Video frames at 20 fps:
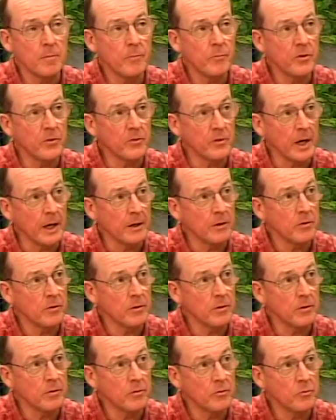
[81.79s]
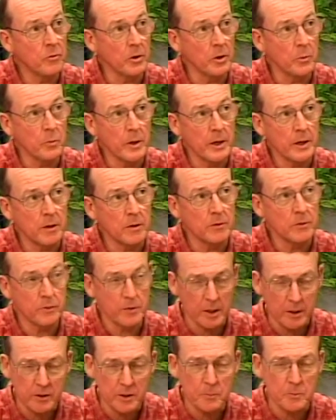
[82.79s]
decided to drill a well or
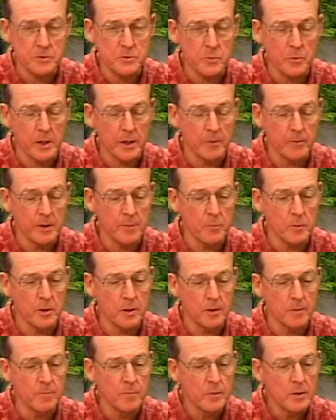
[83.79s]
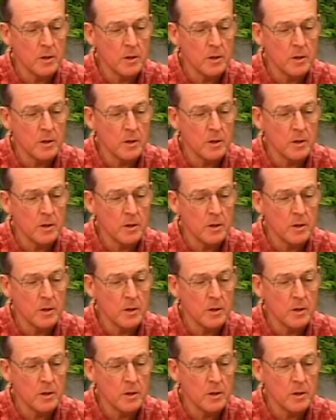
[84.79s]
thought there was water up there.